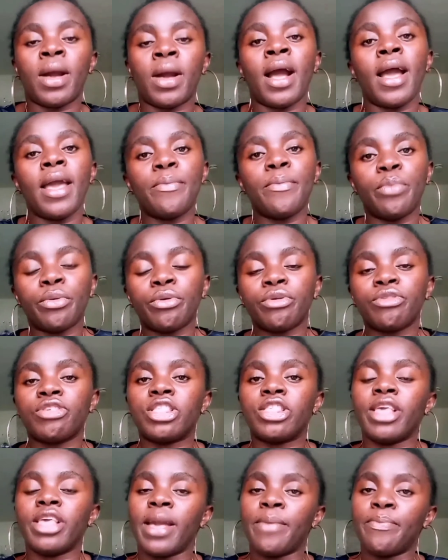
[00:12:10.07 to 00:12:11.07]
High
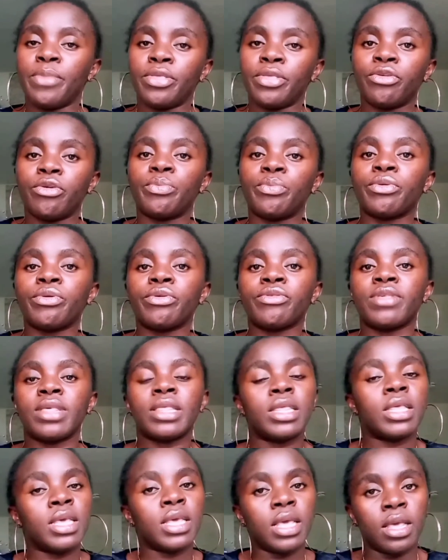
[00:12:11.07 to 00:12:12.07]
porosity and medium
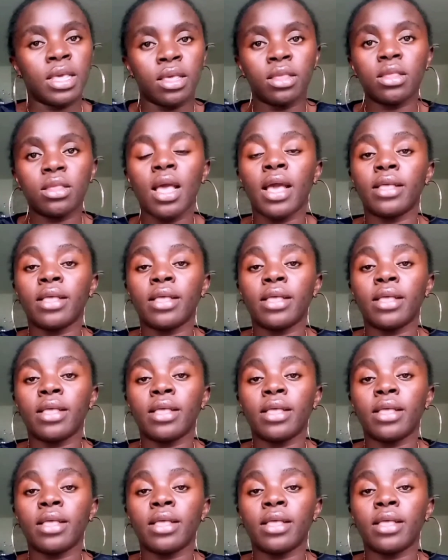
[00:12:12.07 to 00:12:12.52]
porosity is